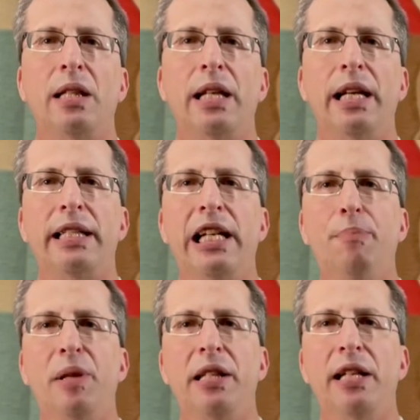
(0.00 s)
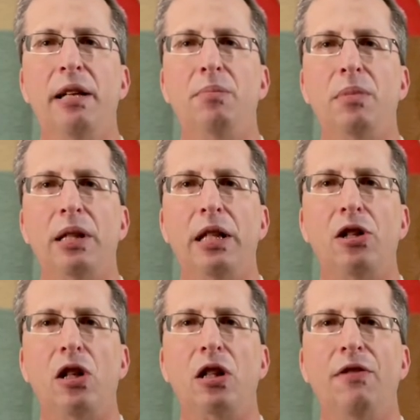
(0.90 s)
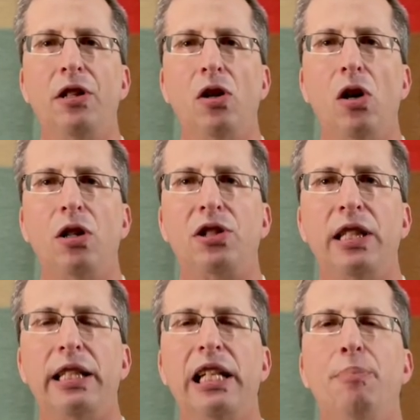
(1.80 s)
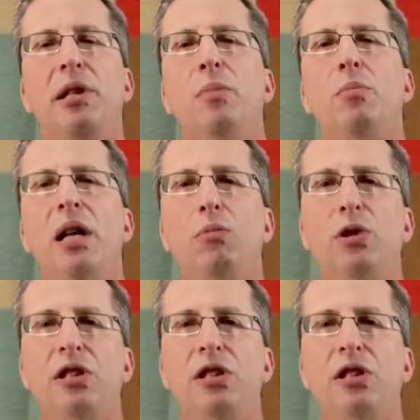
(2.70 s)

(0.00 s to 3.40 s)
in keeping them in our loving hearts, in keeping their memories